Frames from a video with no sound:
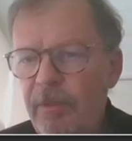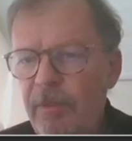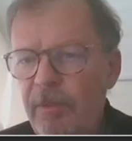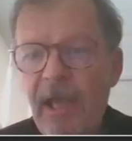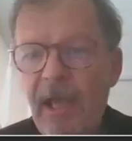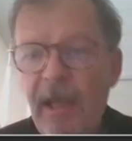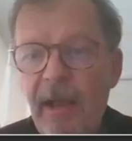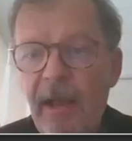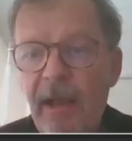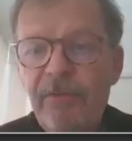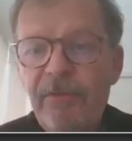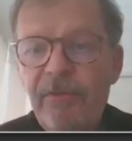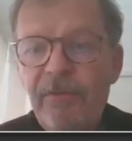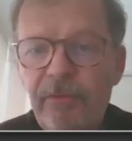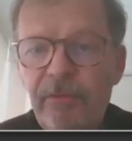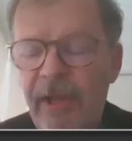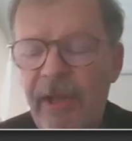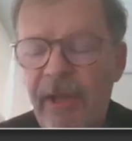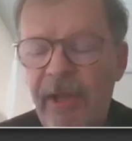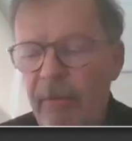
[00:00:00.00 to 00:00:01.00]
have to
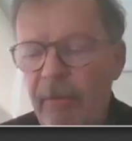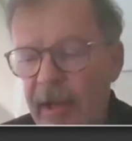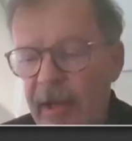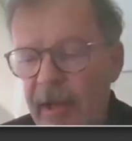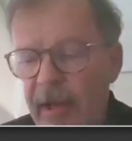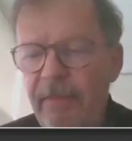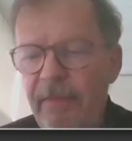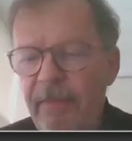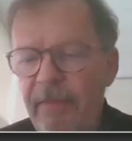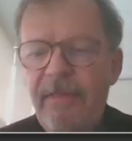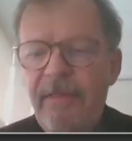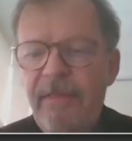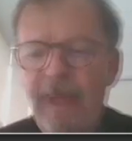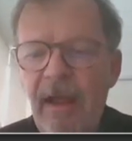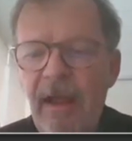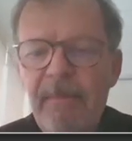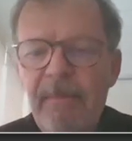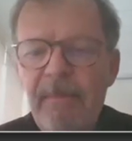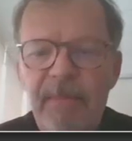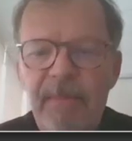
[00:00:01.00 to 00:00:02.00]
say, well, there
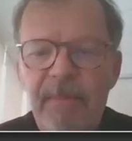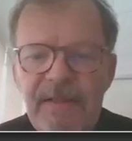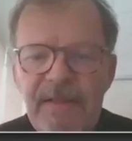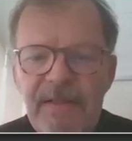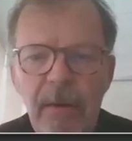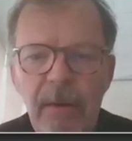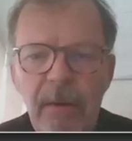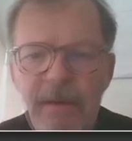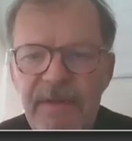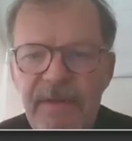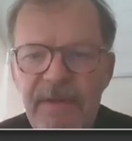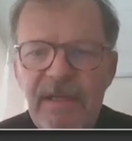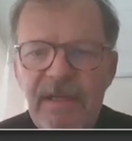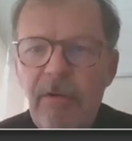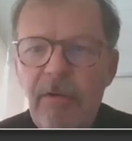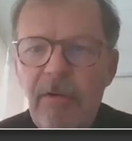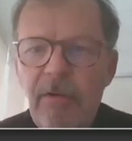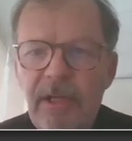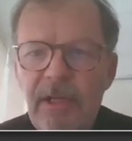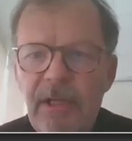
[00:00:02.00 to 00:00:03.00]
may be some
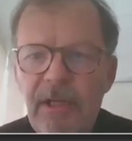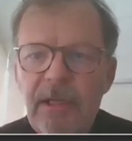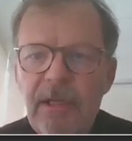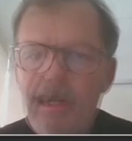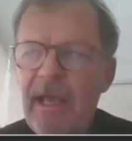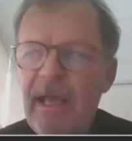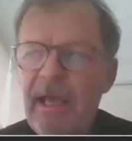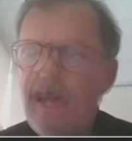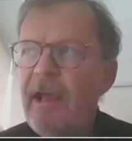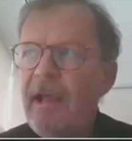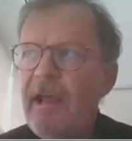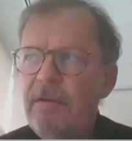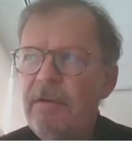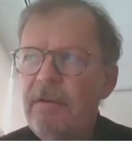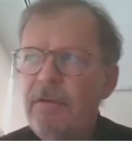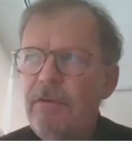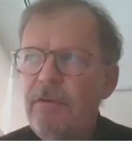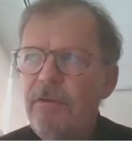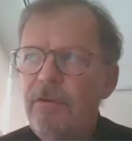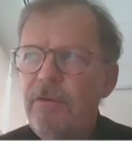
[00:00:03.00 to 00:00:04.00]
desynchrony. Can I
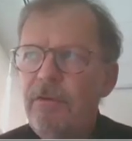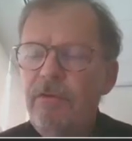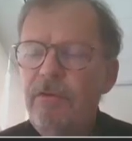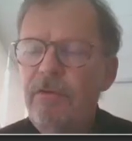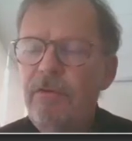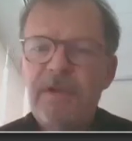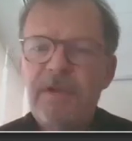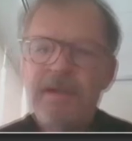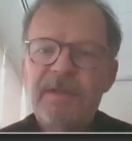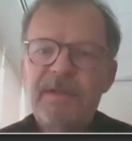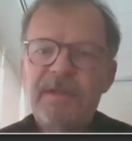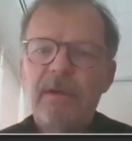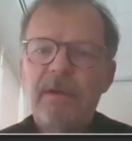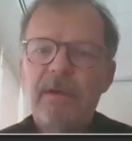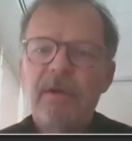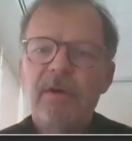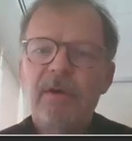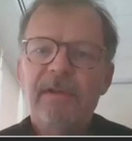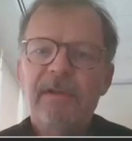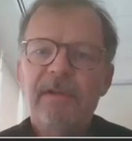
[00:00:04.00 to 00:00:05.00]
do something
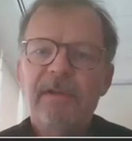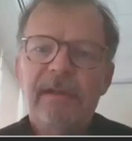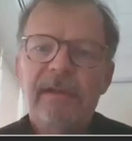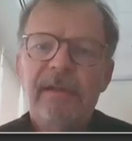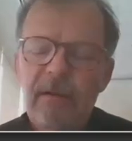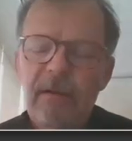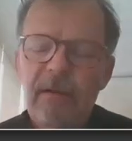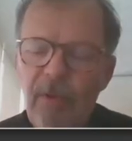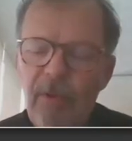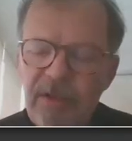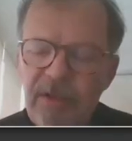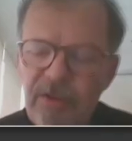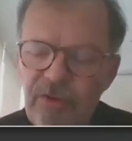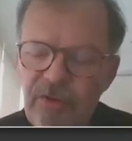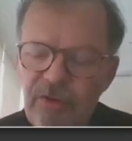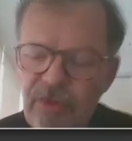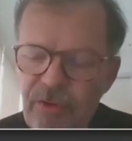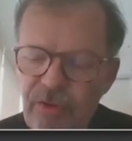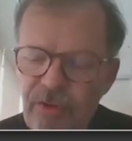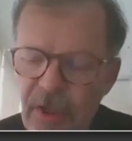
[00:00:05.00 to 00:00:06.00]
about it? And what
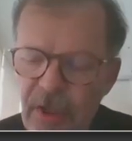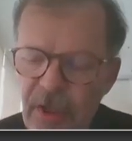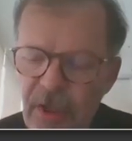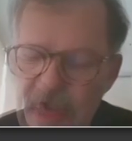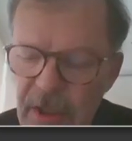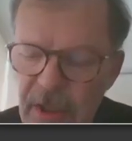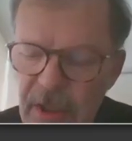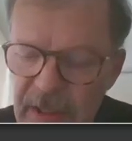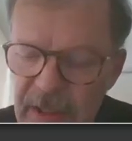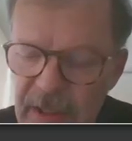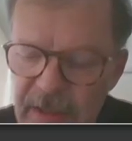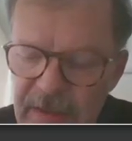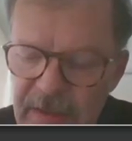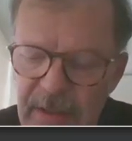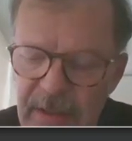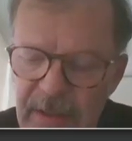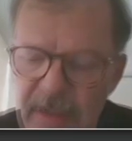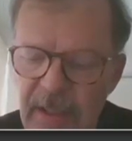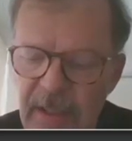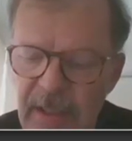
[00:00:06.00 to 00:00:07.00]
is
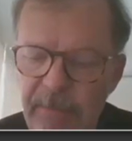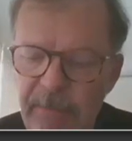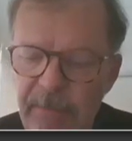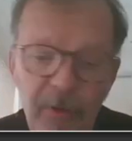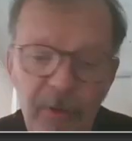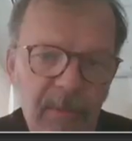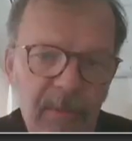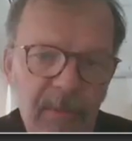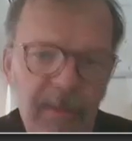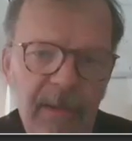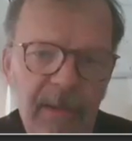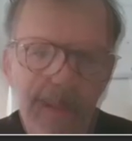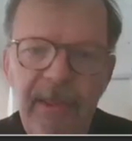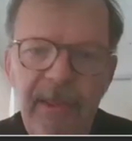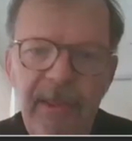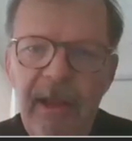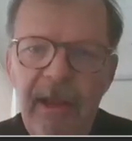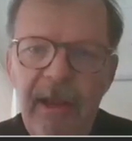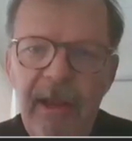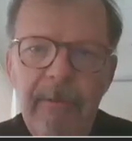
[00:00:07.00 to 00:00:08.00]
the problem
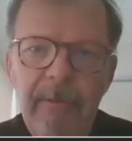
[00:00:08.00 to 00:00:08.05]
there?